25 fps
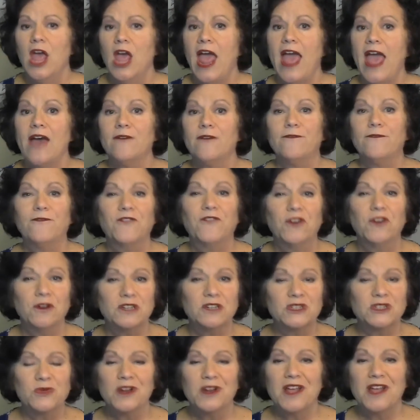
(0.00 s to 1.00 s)
At
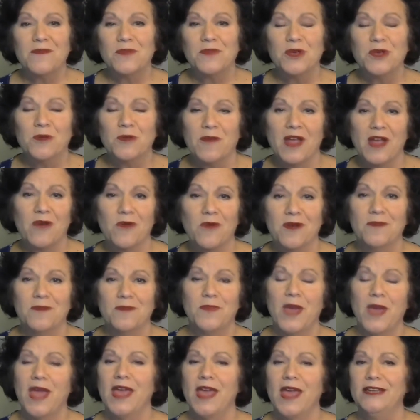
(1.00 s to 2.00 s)
first, when I built my web
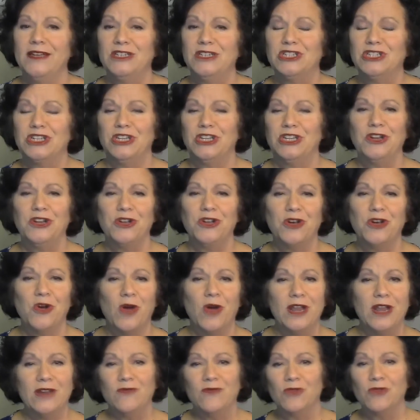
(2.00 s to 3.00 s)
page, I
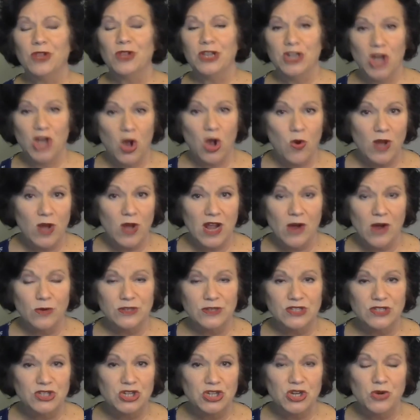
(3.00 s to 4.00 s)
didn't really know what I
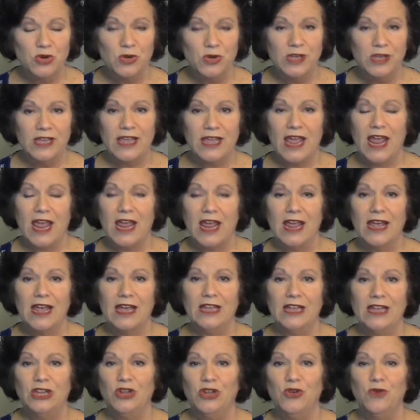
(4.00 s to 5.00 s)
was doing,
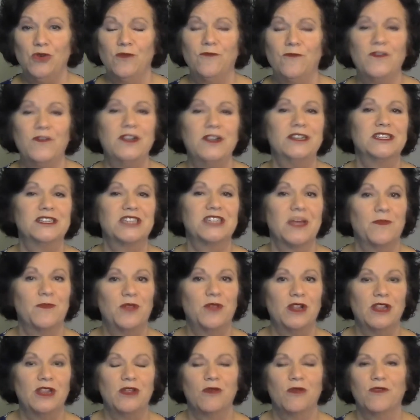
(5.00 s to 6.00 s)
and you finish
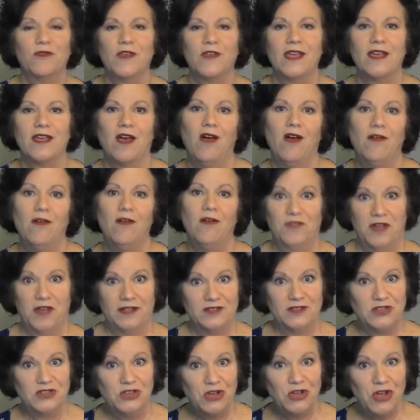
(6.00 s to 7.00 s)
something and you think, oh,
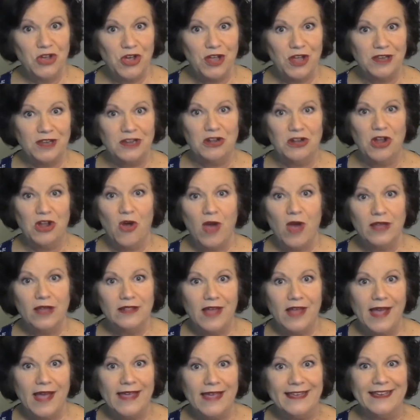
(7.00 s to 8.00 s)
that's good, I
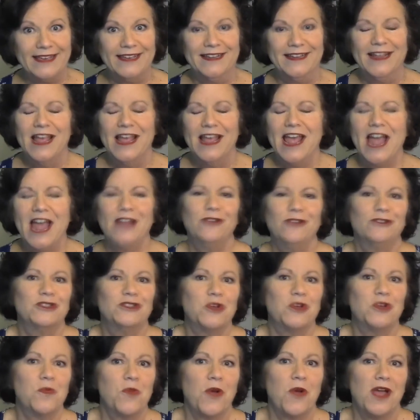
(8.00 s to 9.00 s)
like it, and you're
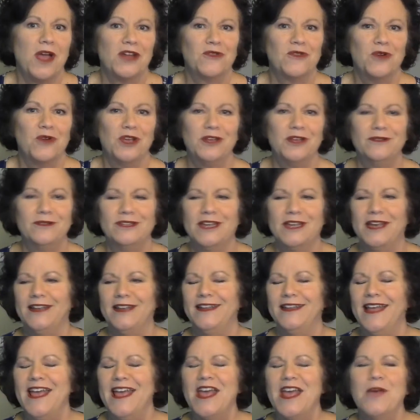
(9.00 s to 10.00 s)
so proud of what you've done.
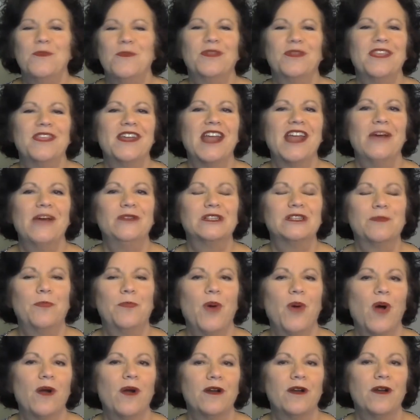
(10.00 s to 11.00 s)
But then I was
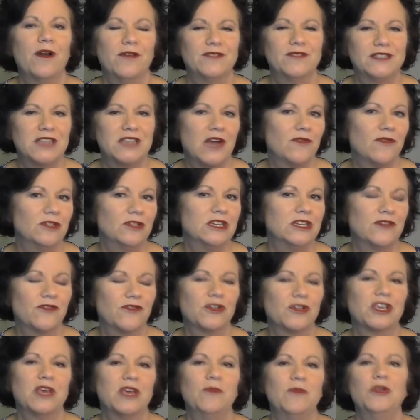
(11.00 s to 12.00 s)
part of several
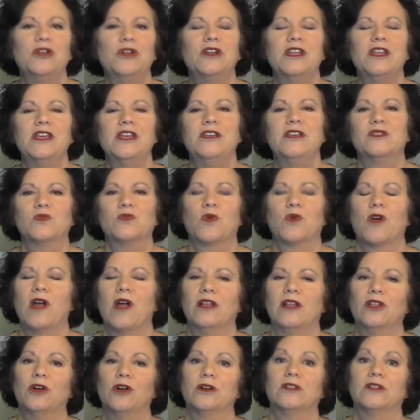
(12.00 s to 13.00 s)
different communities where I
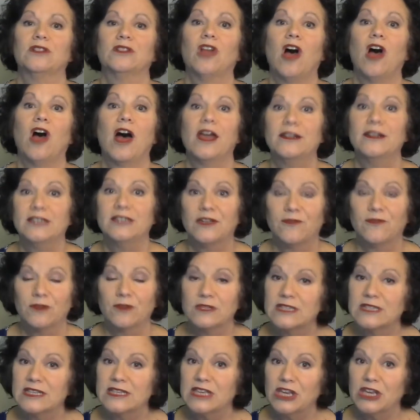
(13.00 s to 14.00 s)
learned a lot of different
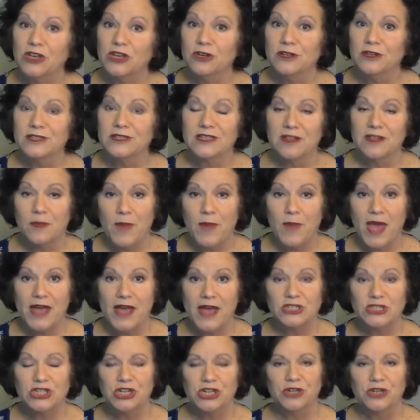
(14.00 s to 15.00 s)
skills in the
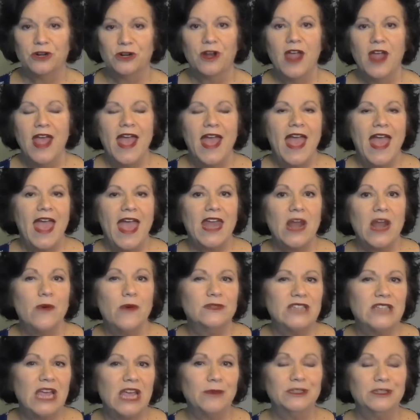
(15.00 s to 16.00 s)
past year, and I
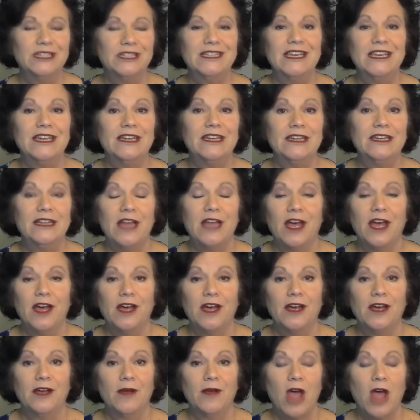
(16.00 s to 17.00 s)
was able to get
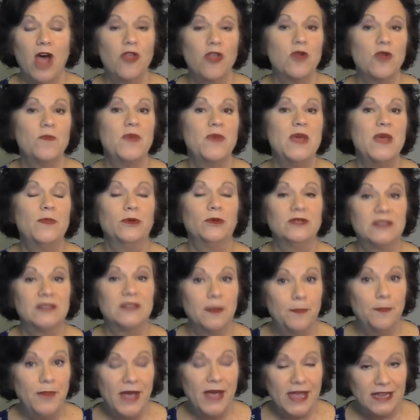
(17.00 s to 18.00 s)
other people's
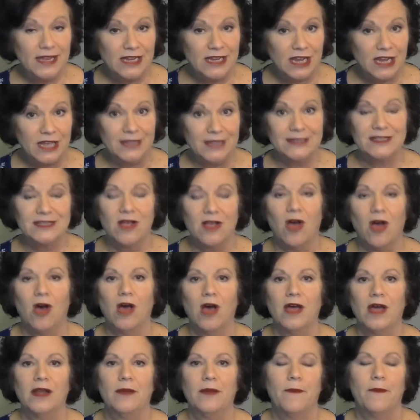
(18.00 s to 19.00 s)
opinions
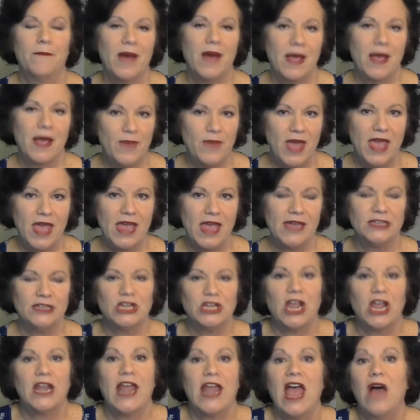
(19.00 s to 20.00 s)
on my page
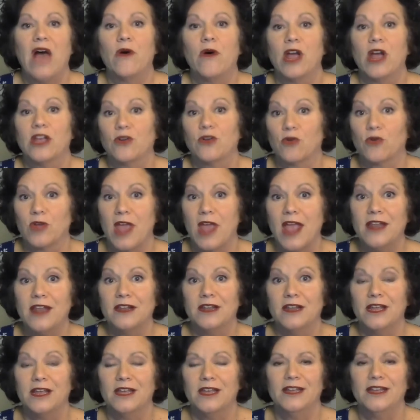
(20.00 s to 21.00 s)
and how I
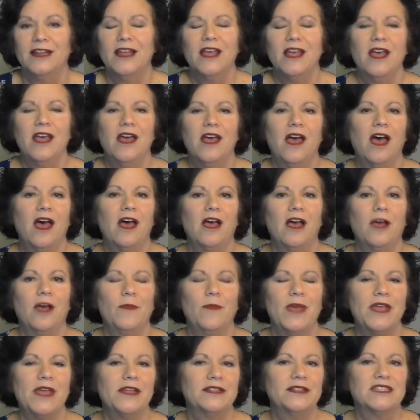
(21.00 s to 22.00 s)
created it
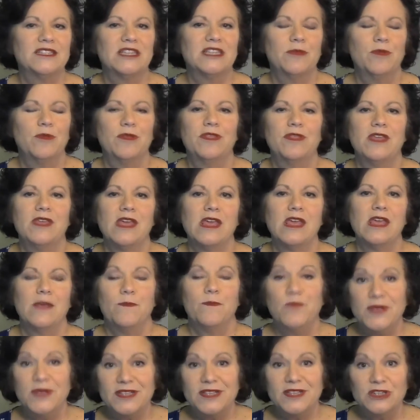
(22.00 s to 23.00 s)
in some of the
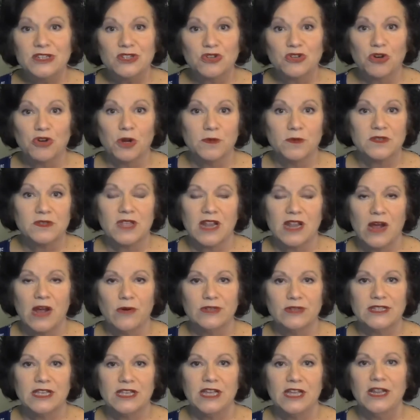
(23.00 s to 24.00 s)
business groups that I
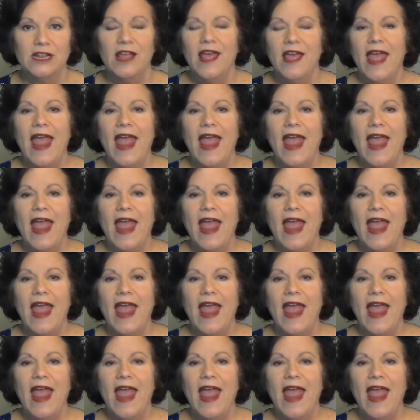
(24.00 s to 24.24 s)
was in.